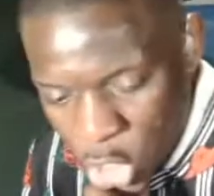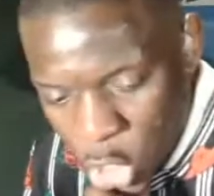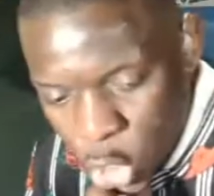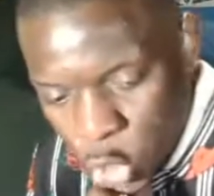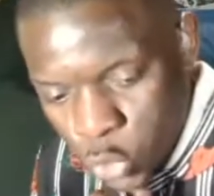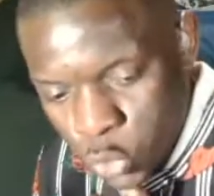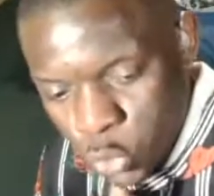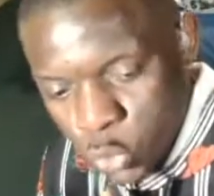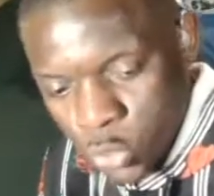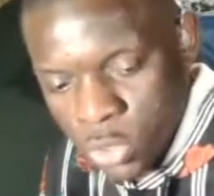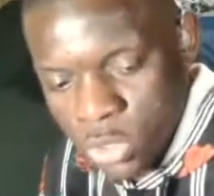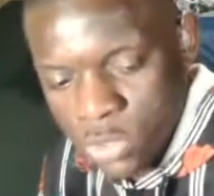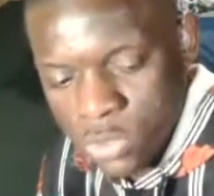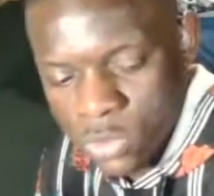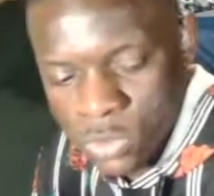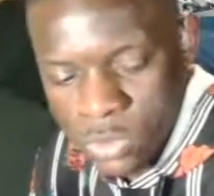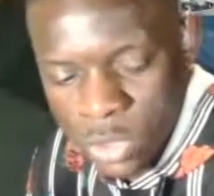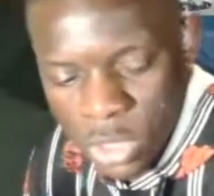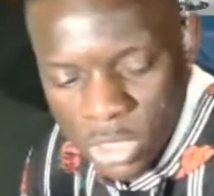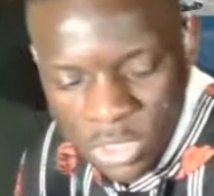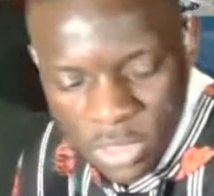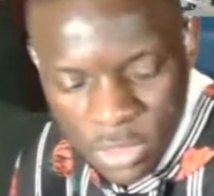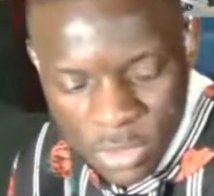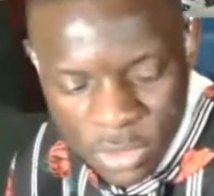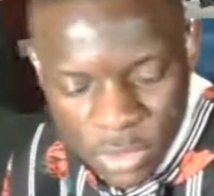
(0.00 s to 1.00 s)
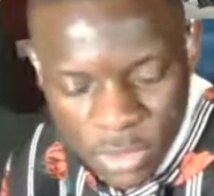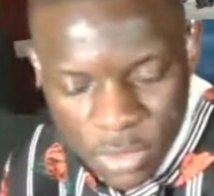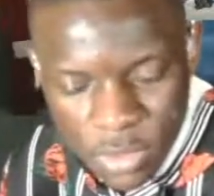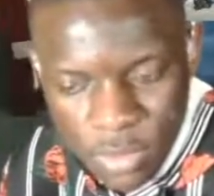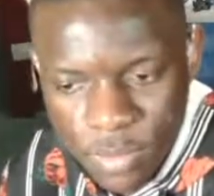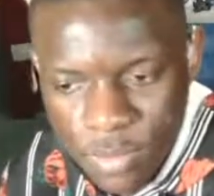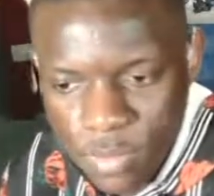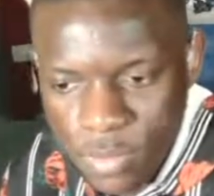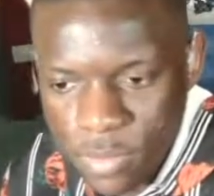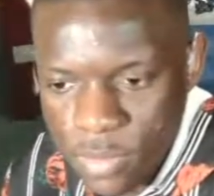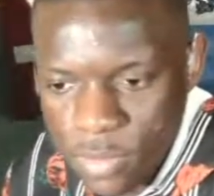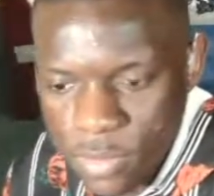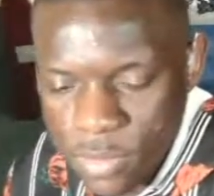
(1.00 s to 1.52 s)
yeah, like cause I mean Beru
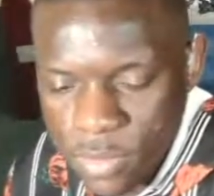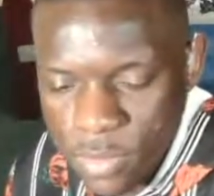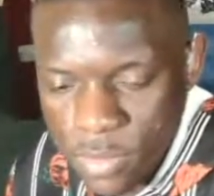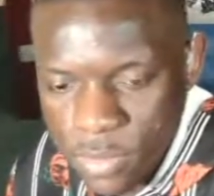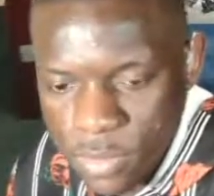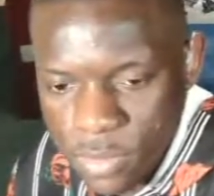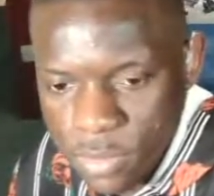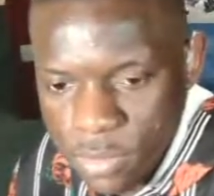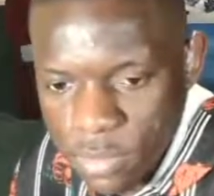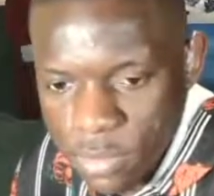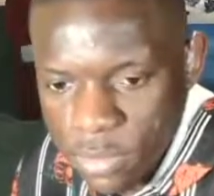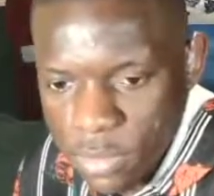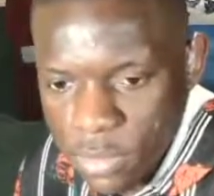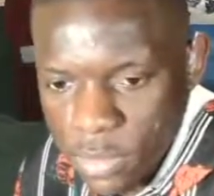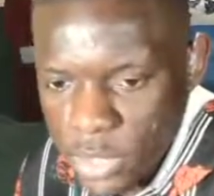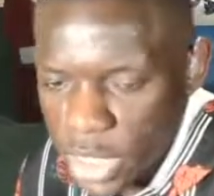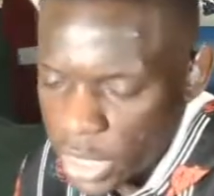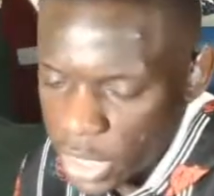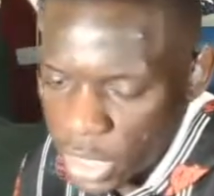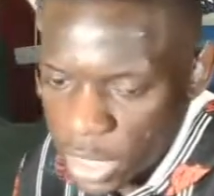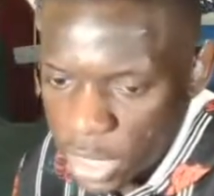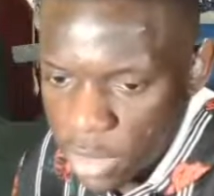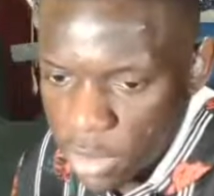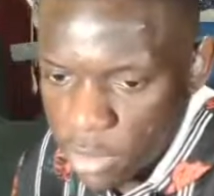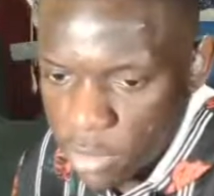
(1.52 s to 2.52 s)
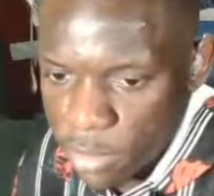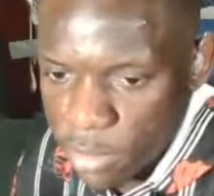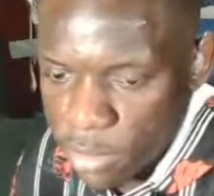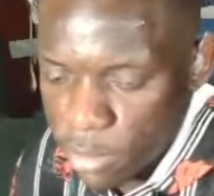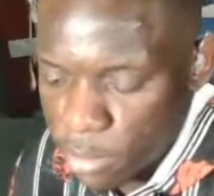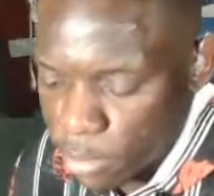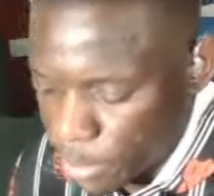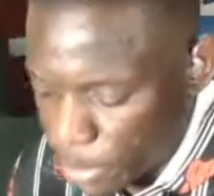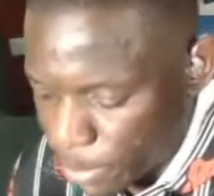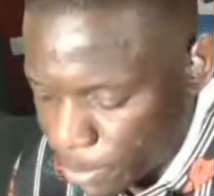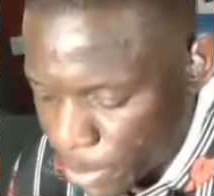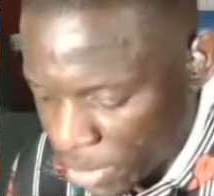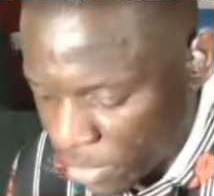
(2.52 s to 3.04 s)
cleared the hunters, like he cleared the hunters.
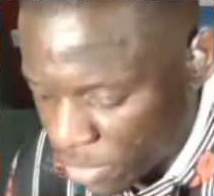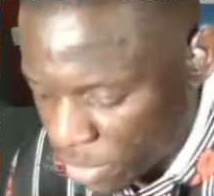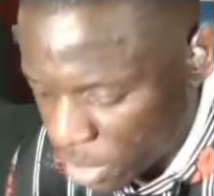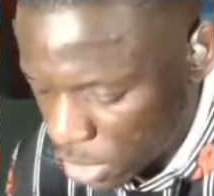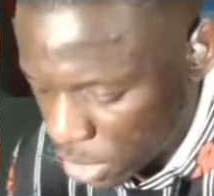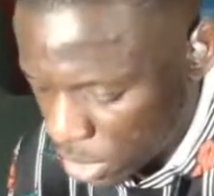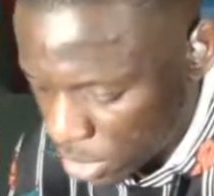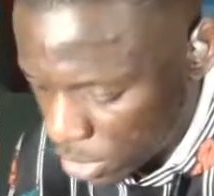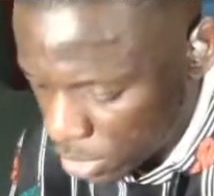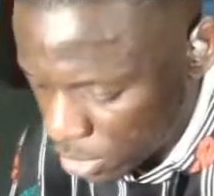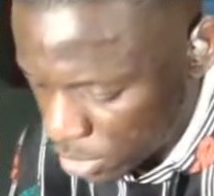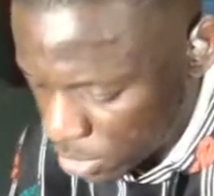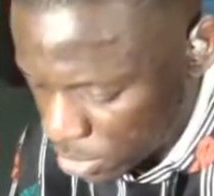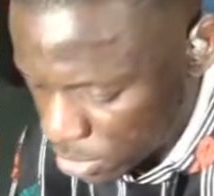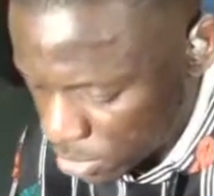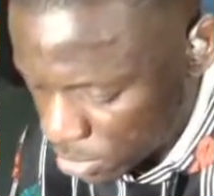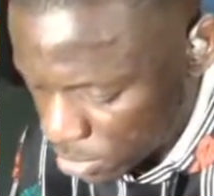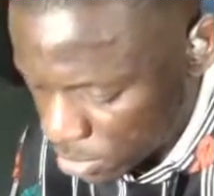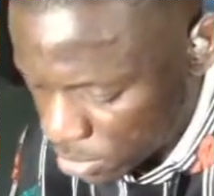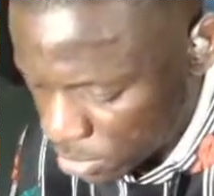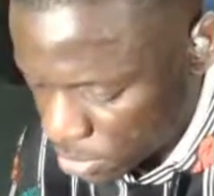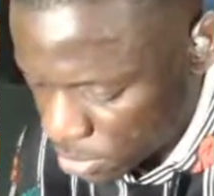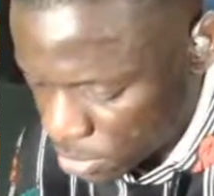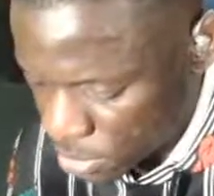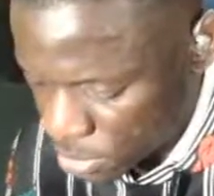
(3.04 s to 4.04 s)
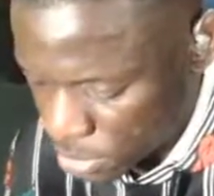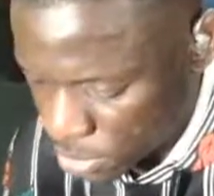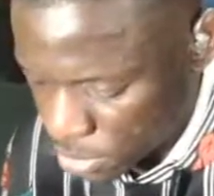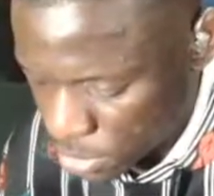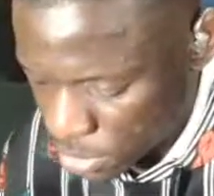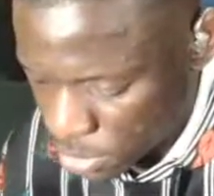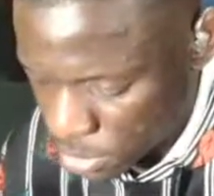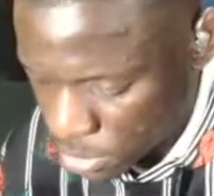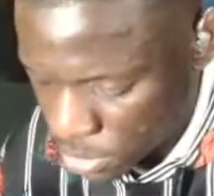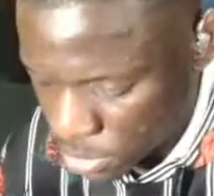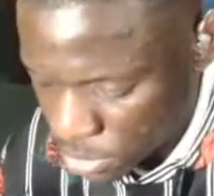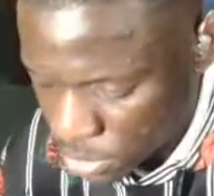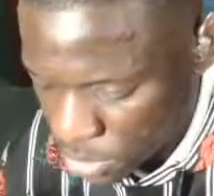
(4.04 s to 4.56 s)
Like, but
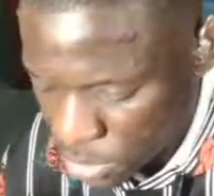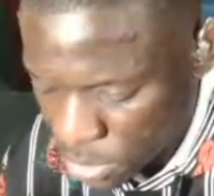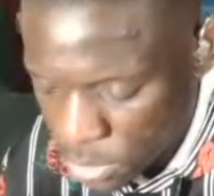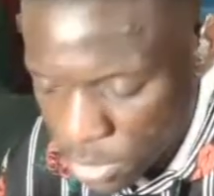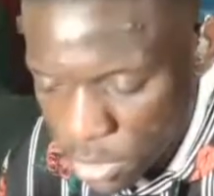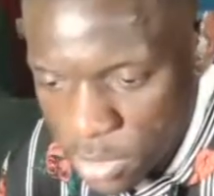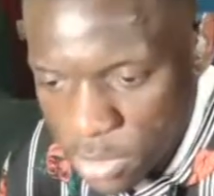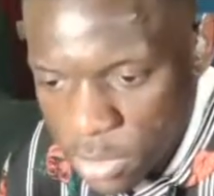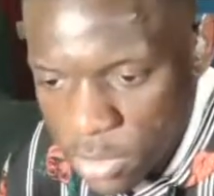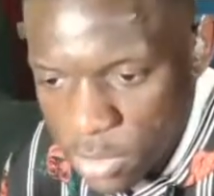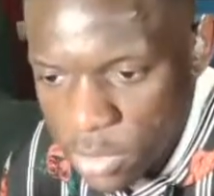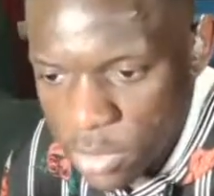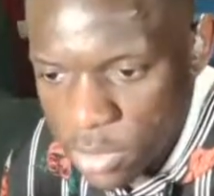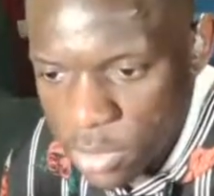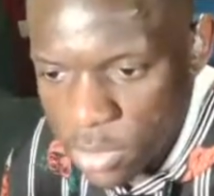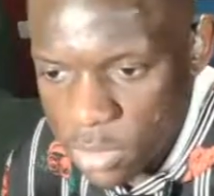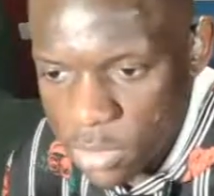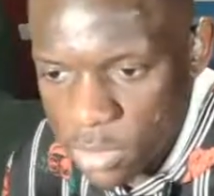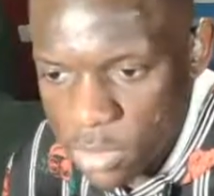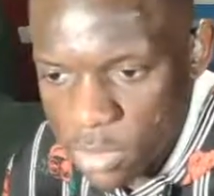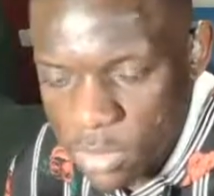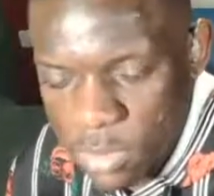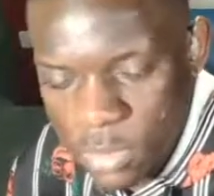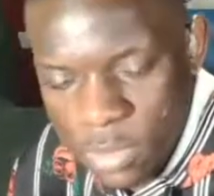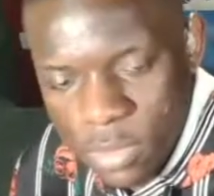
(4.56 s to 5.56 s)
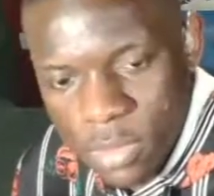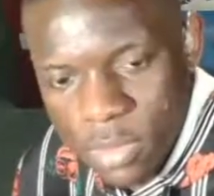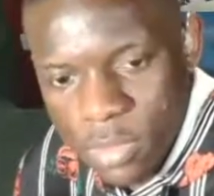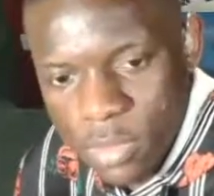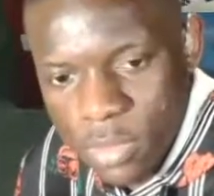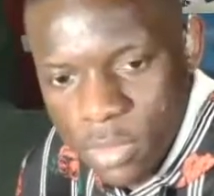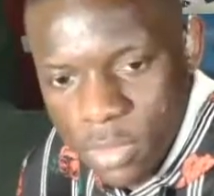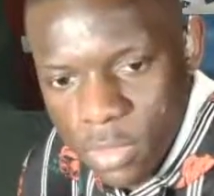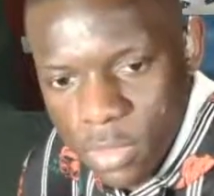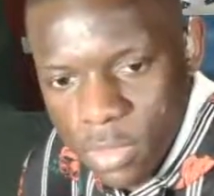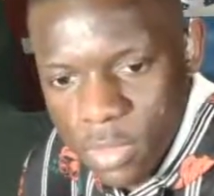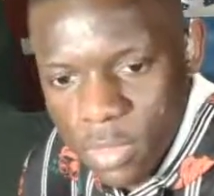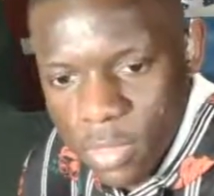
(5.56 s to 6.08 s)
Igris probably got a couple good
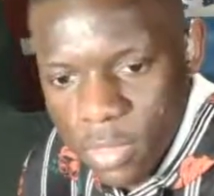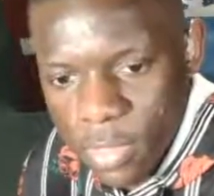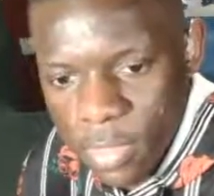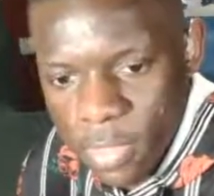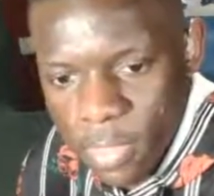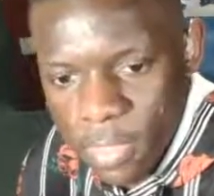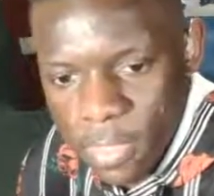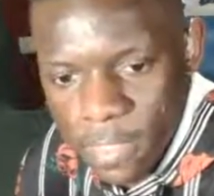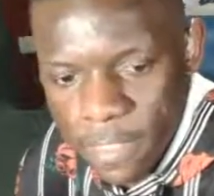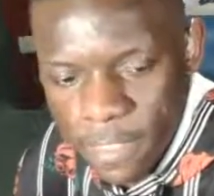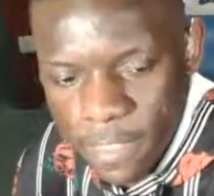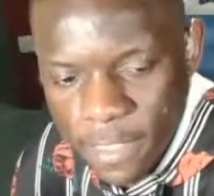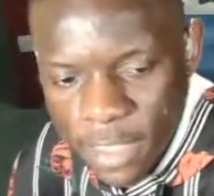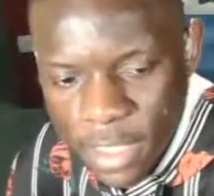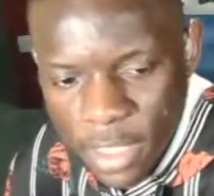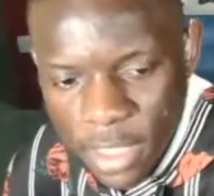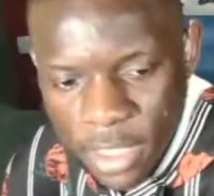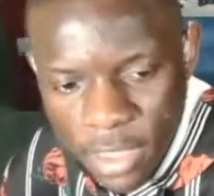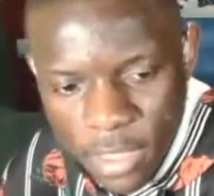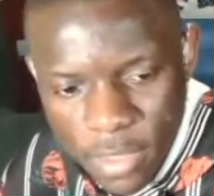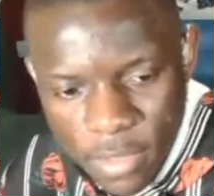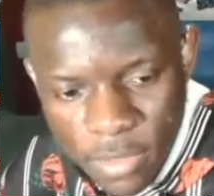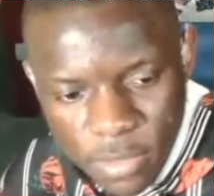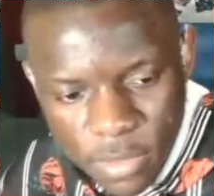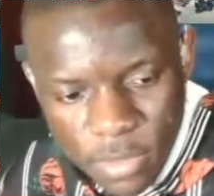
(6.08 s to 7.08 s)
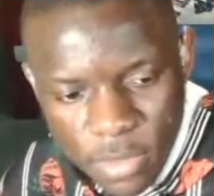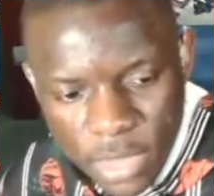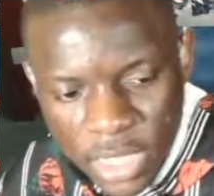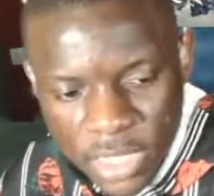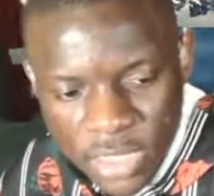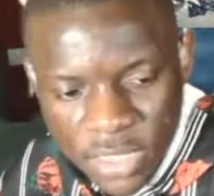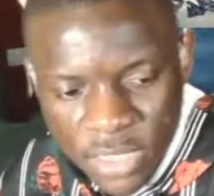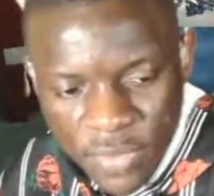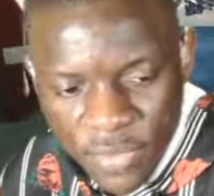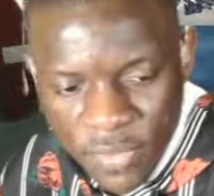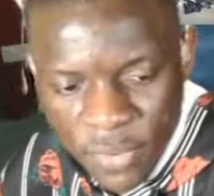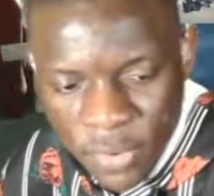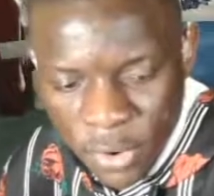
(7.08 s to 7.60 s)
fights like in the hunters. Like
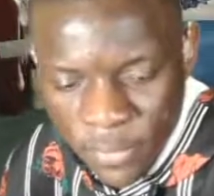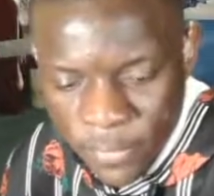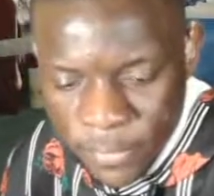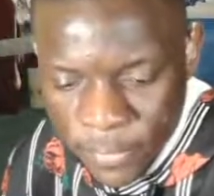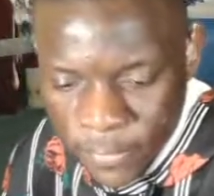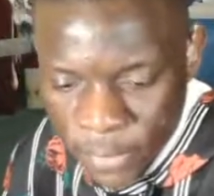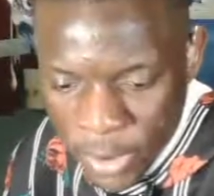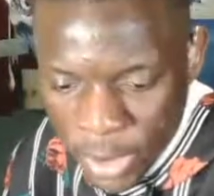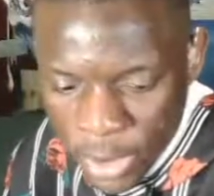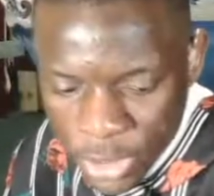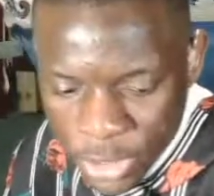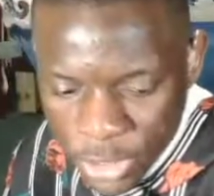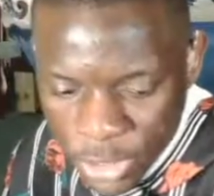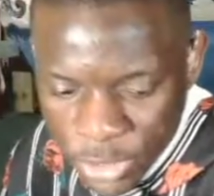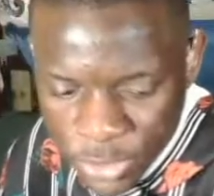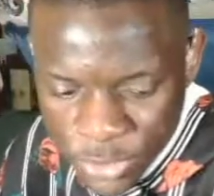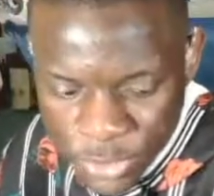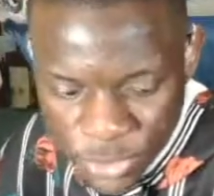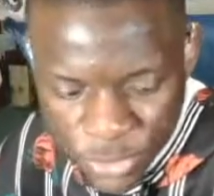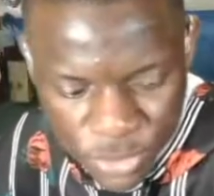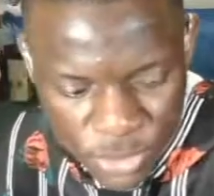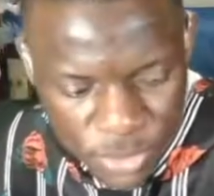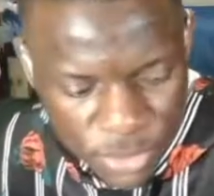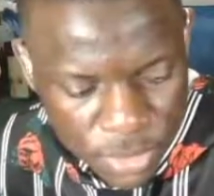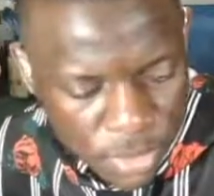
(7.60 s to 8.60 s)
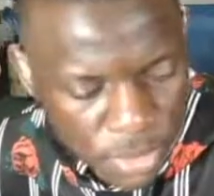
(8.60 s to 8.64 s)
the fire dude.